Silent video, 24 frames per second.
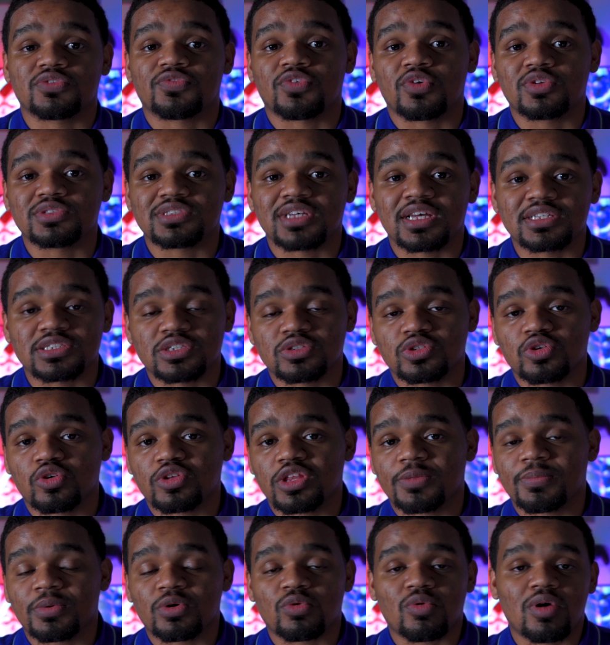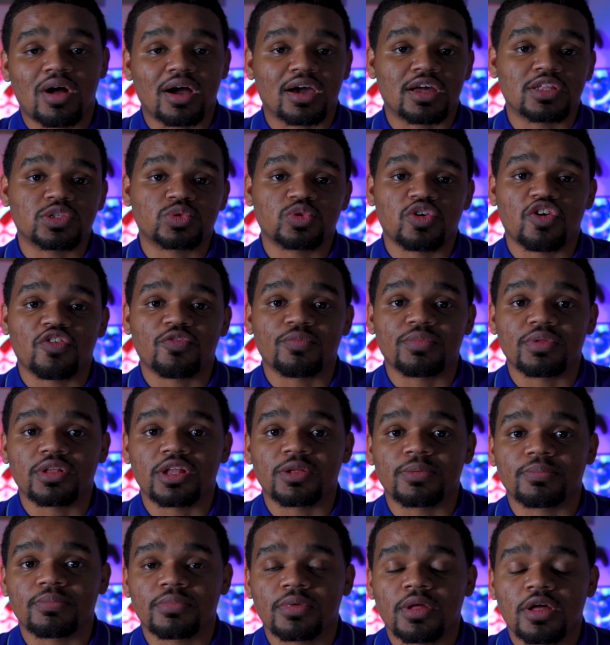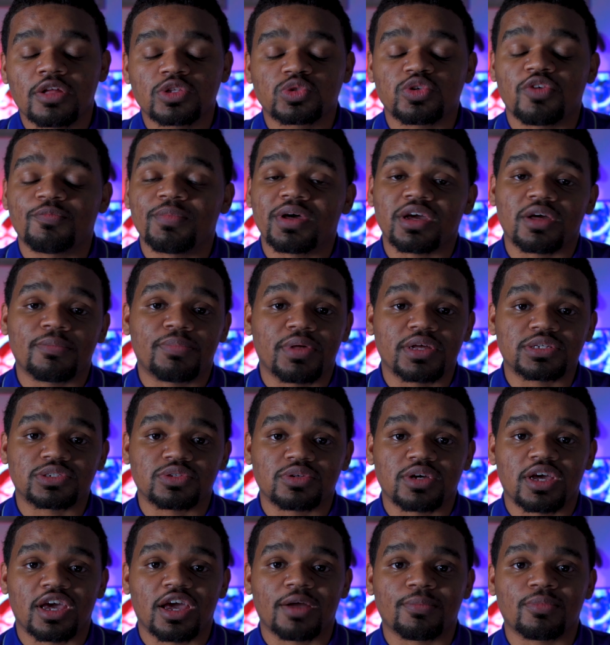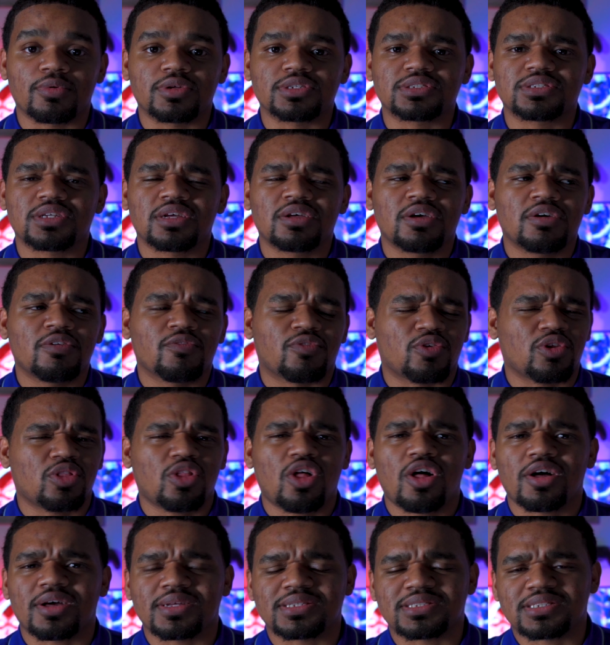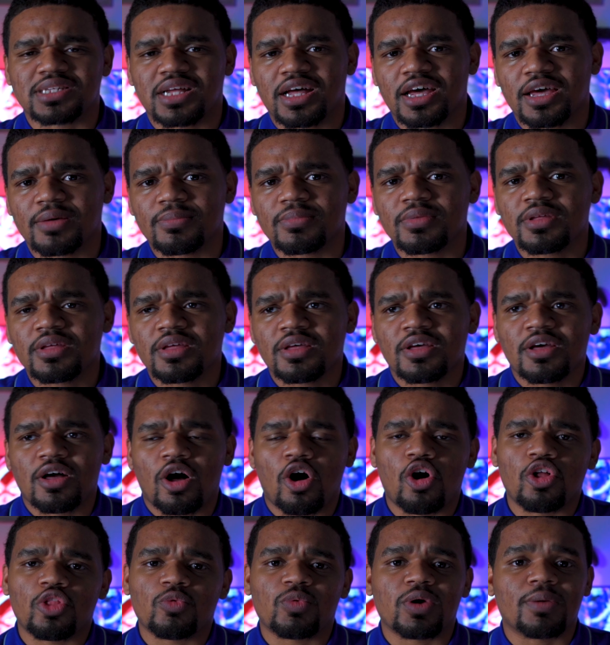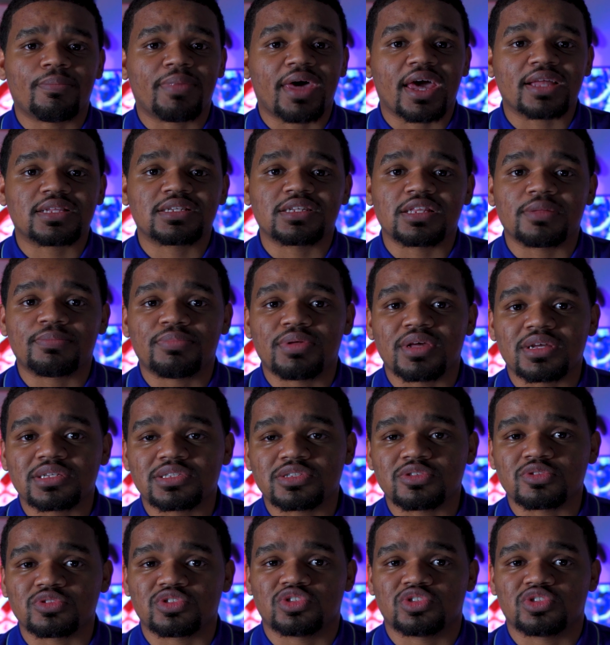phones. As you know, they've been rocking 12 megapixel cameras for the longest time, all the way back to the Pixel